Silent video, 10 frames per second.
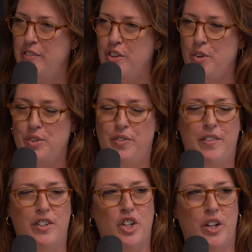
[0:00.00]
For those who
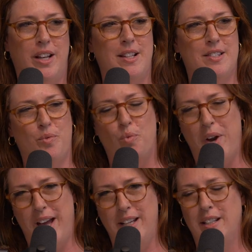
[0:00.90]
haven't heard it, it's
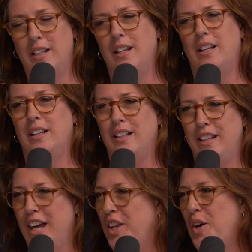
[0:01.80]
red,
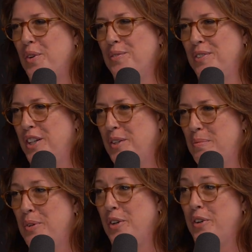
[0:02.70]
yellow,
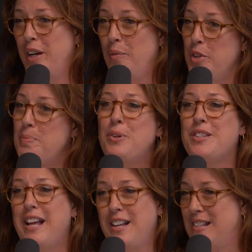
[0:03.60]
which
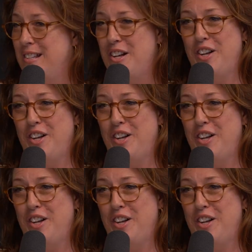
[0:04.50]
Personalysis